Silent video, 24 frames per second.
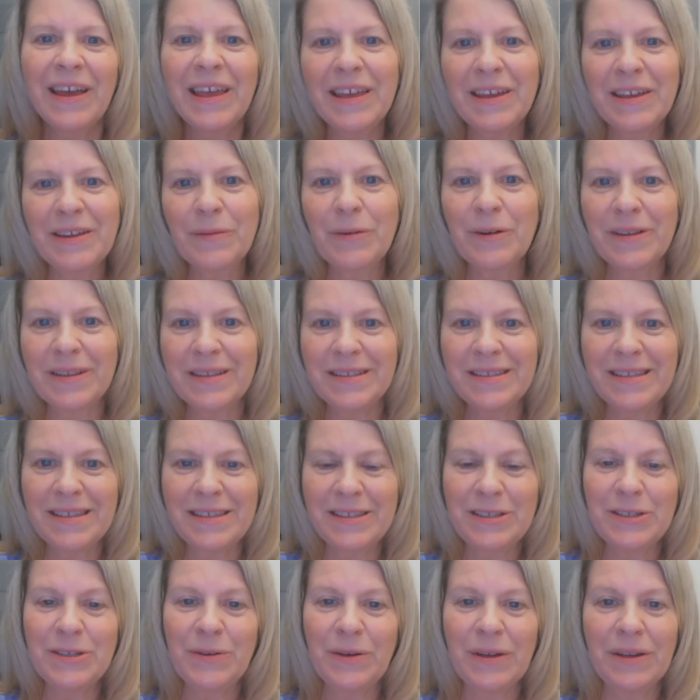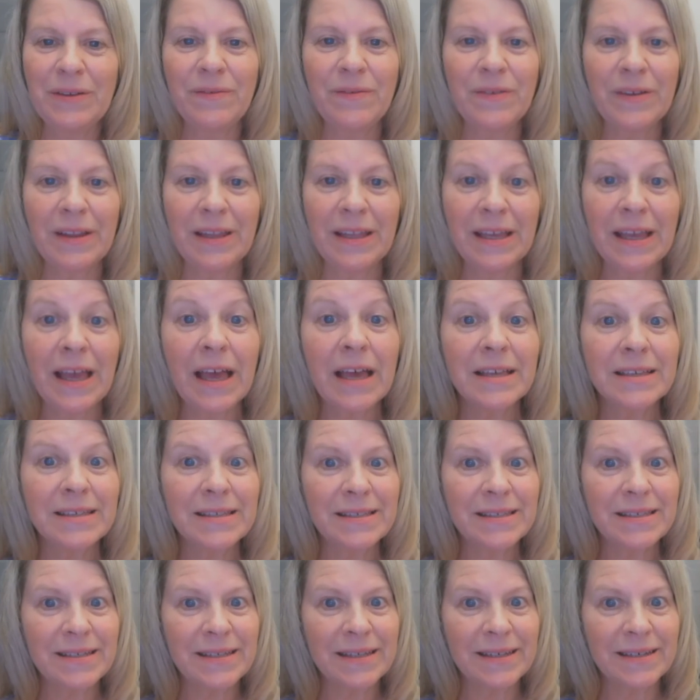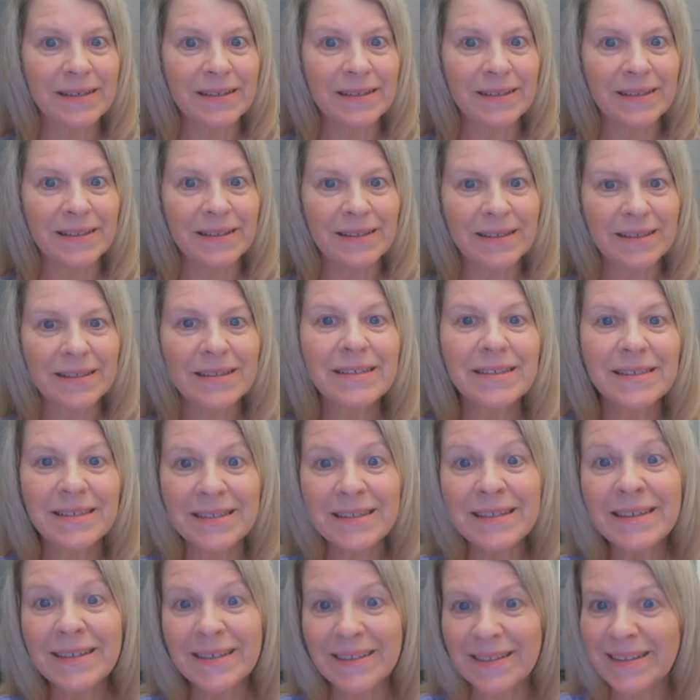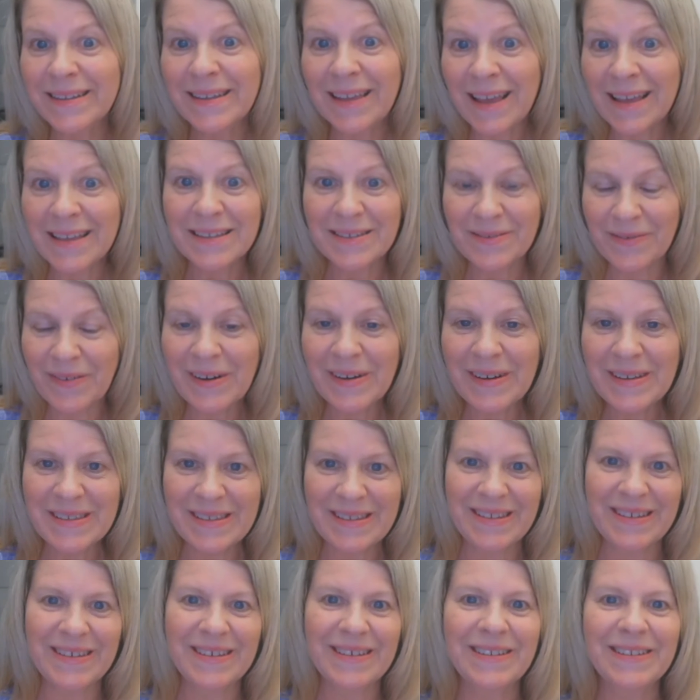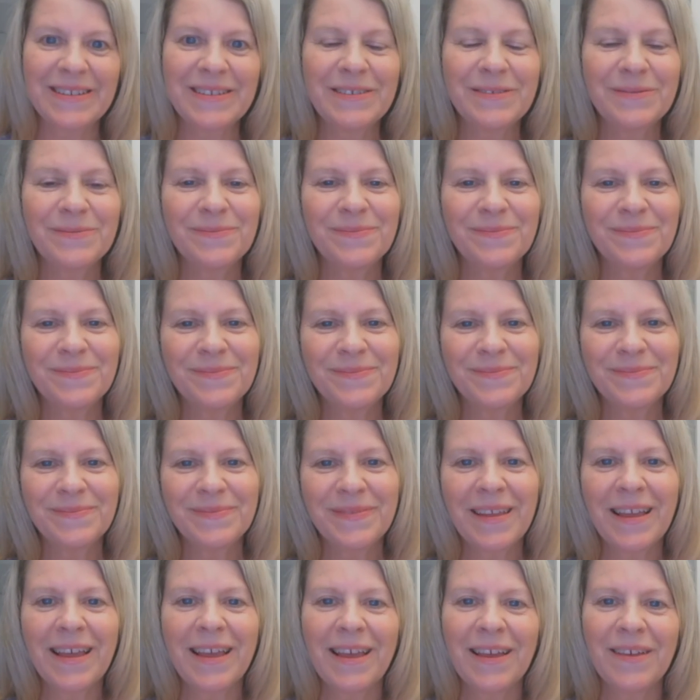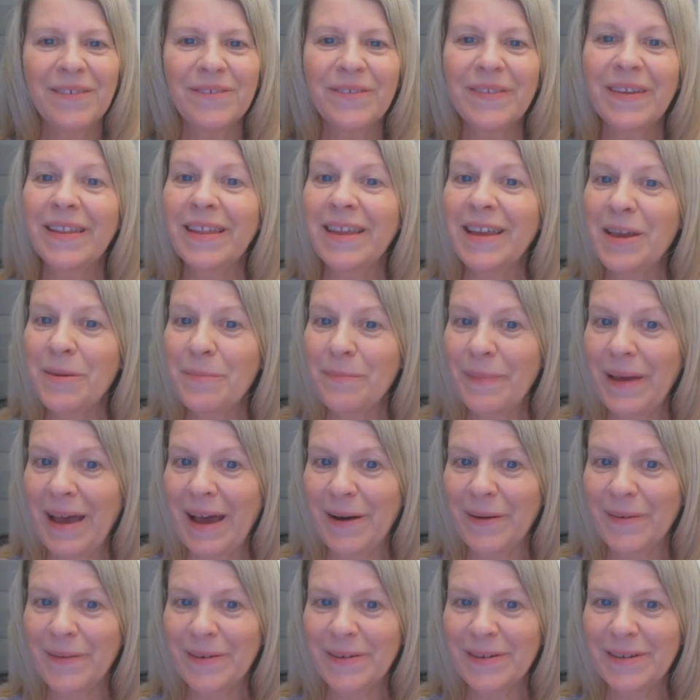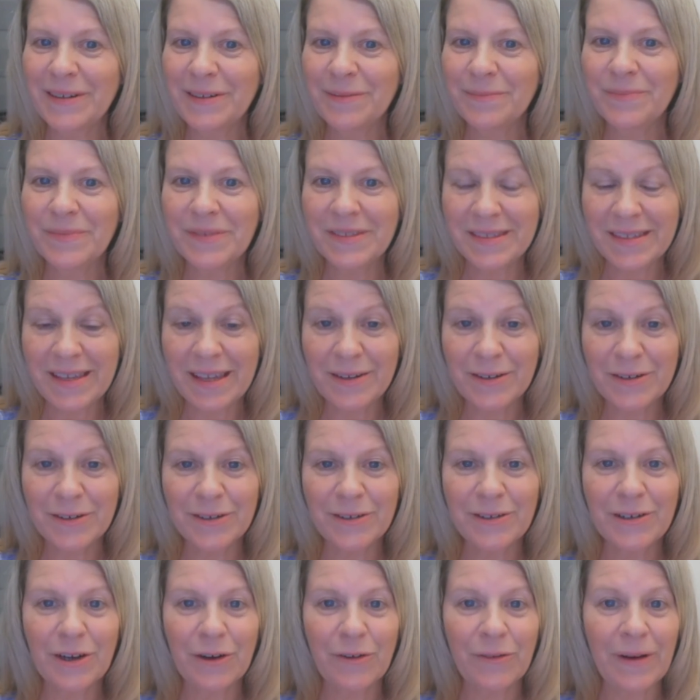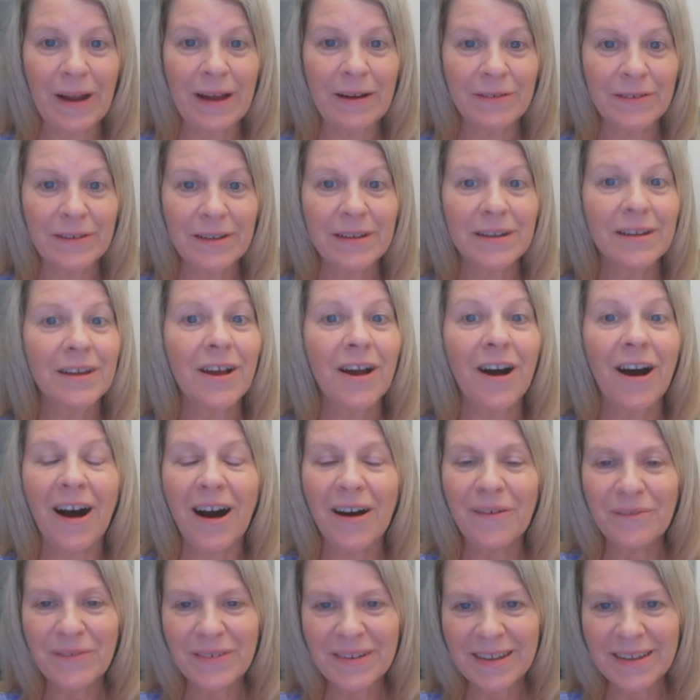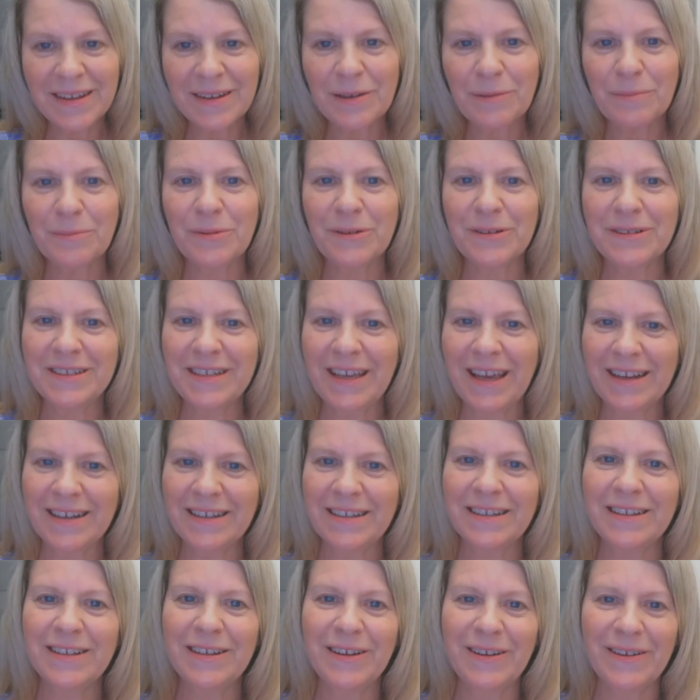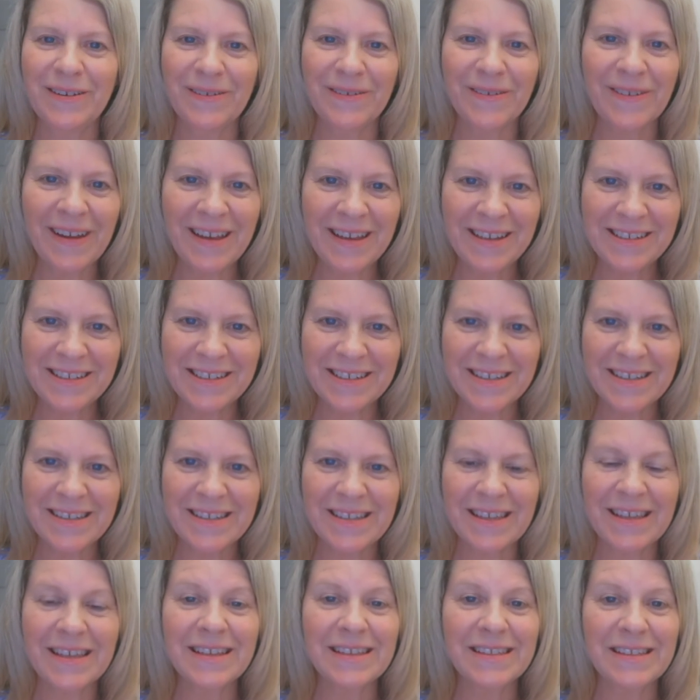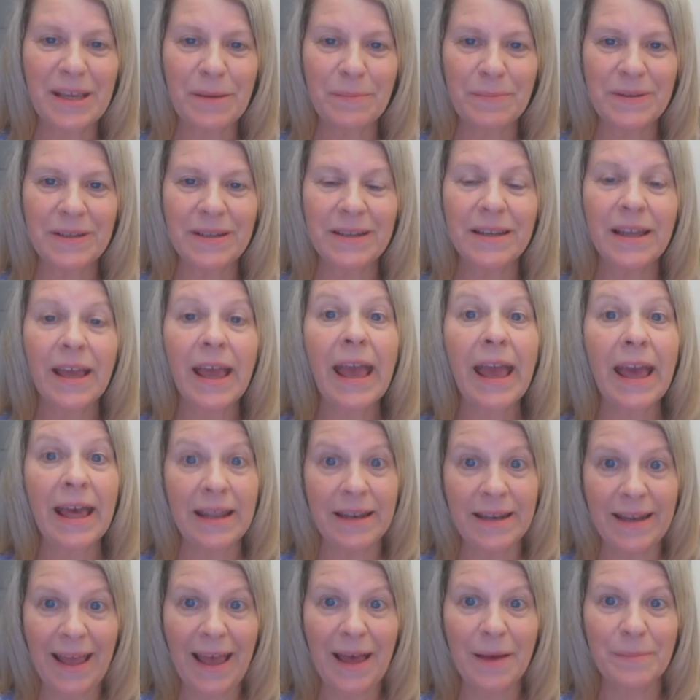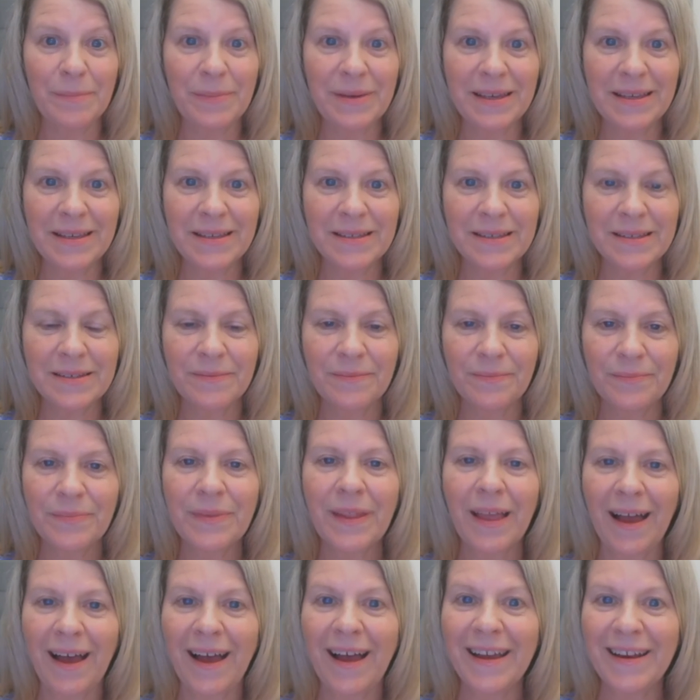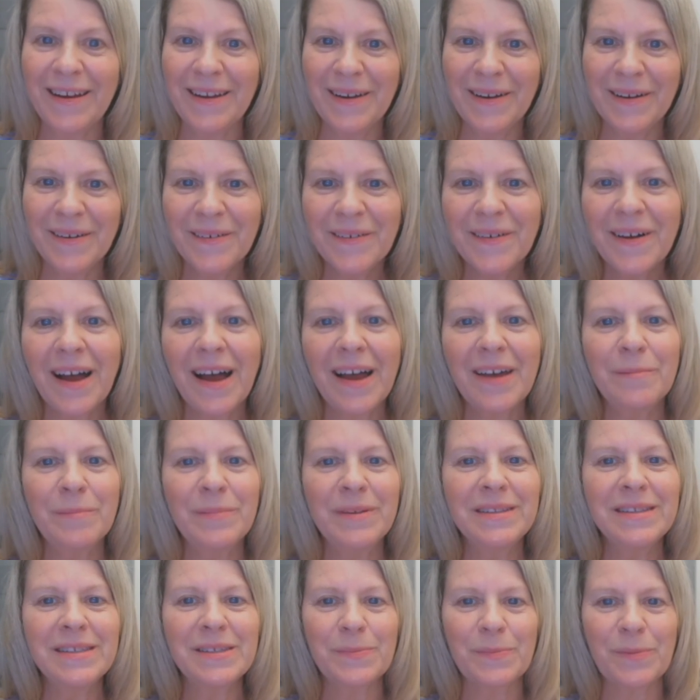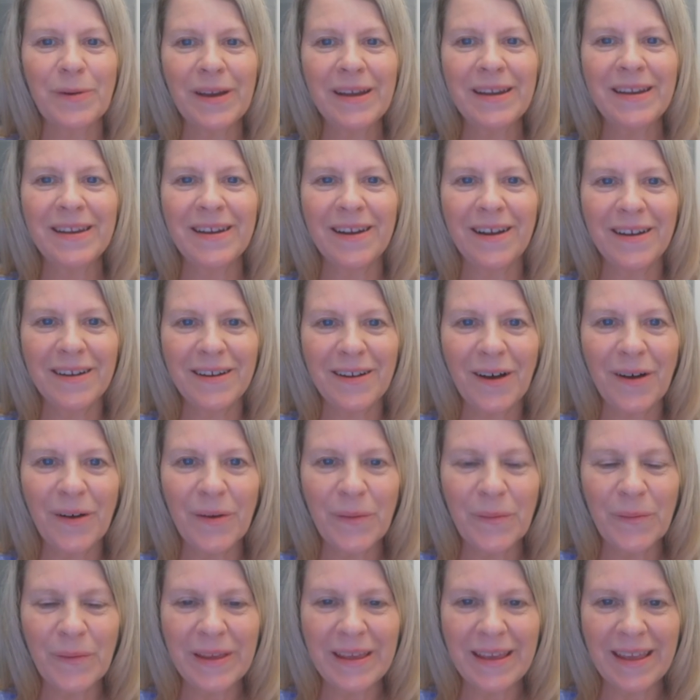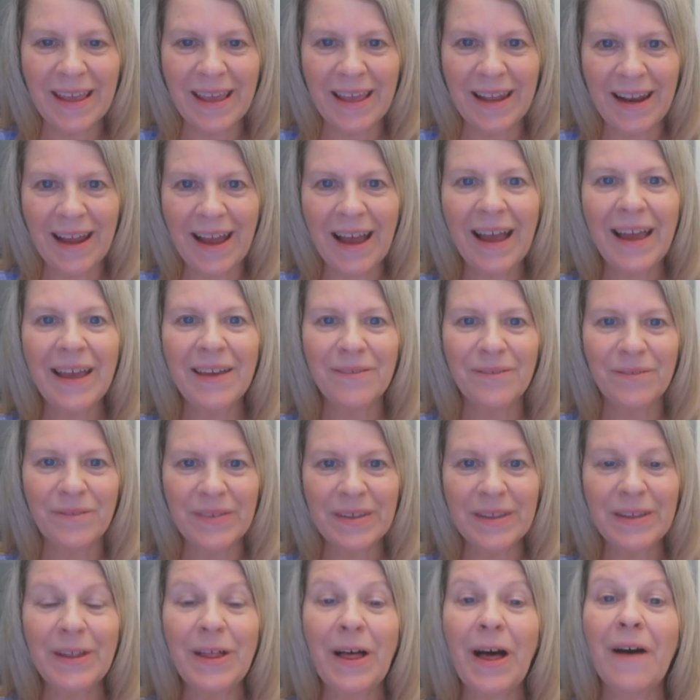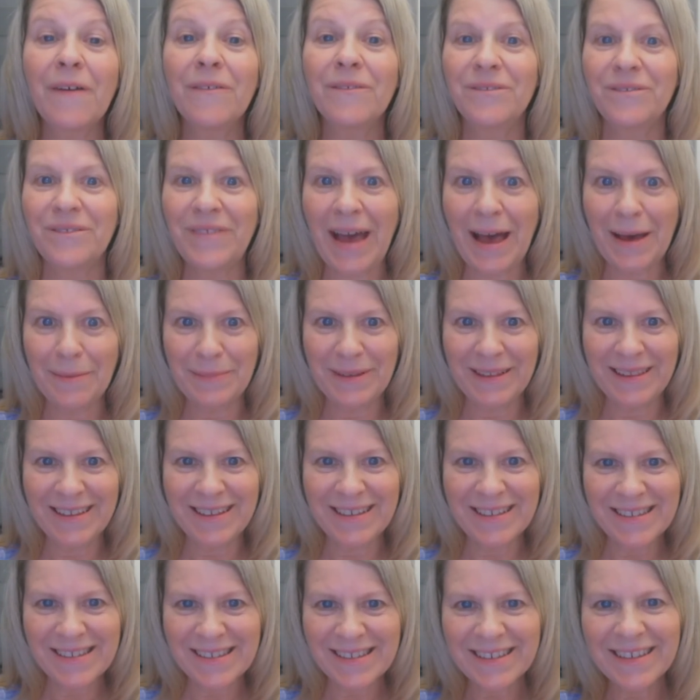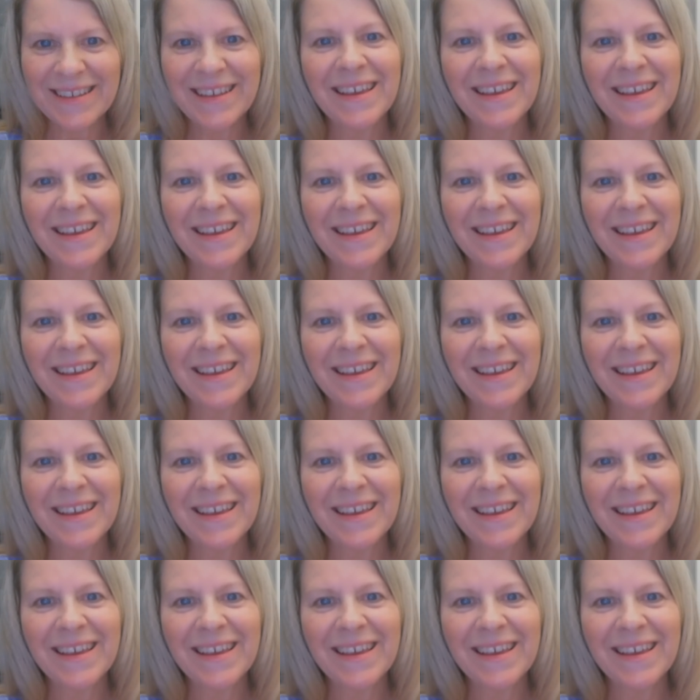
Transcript: it will assist you in feeling still, still, yes, very still, feeling empowered, centered, grounded, confident, protected, courageous, accepted, and at peace. I know, I've been spraying it on all week and I feel fabulous.